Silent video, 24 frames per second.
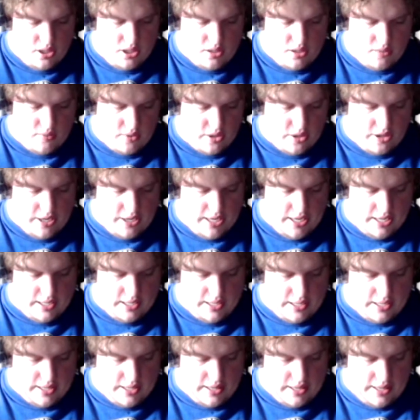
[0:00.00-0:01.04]
We'll go ahead and
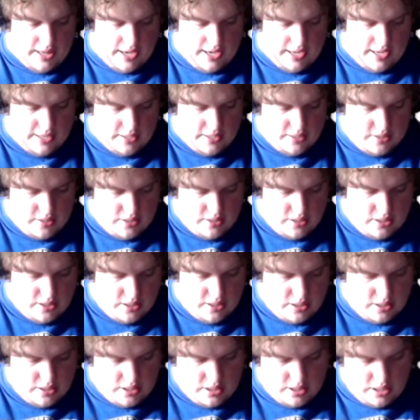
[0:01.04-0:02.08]
get that
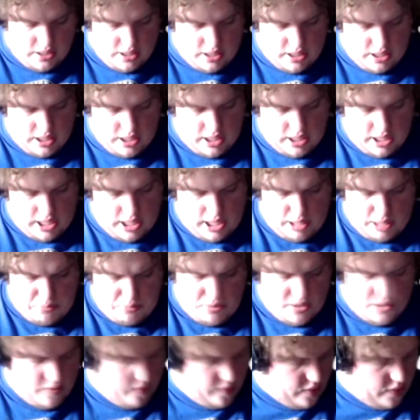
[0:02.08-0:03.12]
up
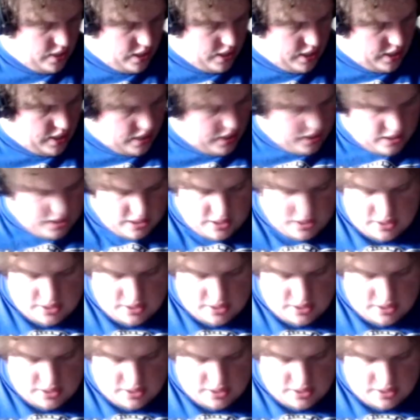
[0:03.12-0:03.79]
and running.